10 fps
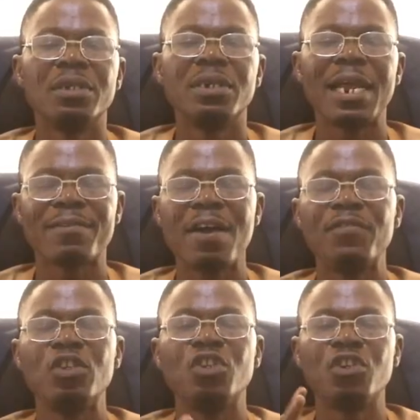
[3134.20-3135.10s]
Like you have
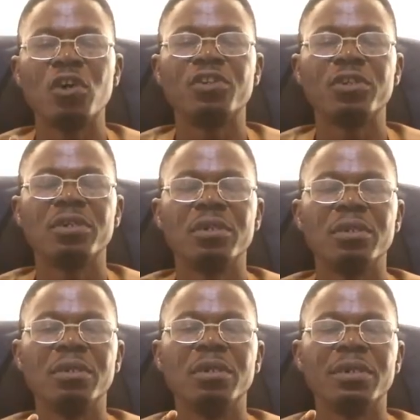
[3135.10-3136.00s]
in George.
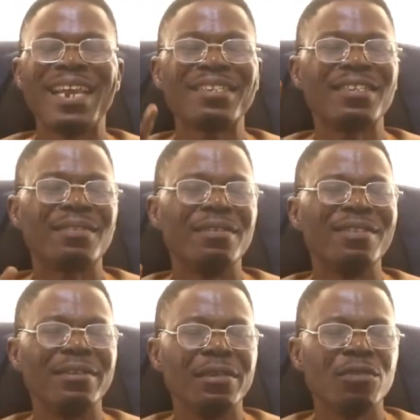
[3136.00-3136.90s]
That is
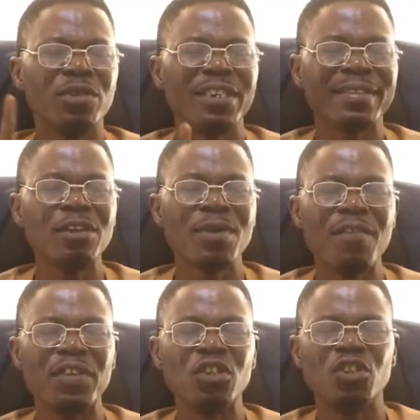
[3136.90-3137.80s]
the sound you
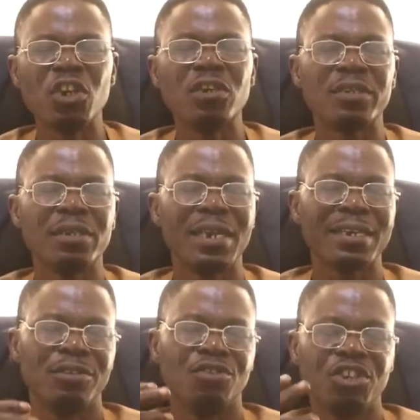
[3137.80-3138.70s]
have in George, like
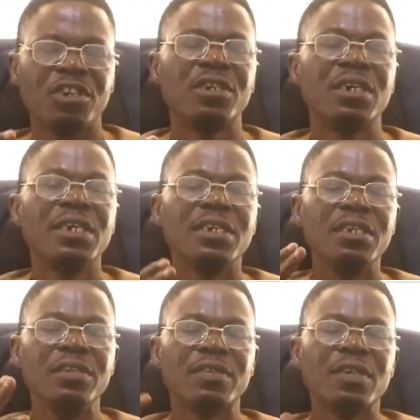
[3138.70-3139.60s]
ja,
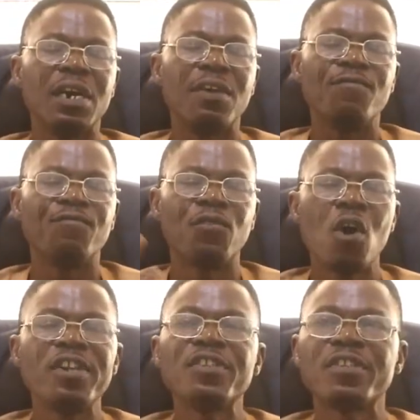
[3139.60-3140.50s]
is a
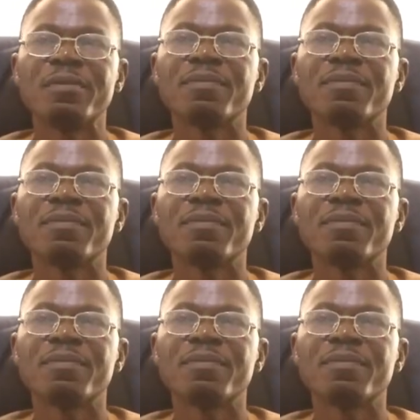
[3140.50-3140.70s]
voiced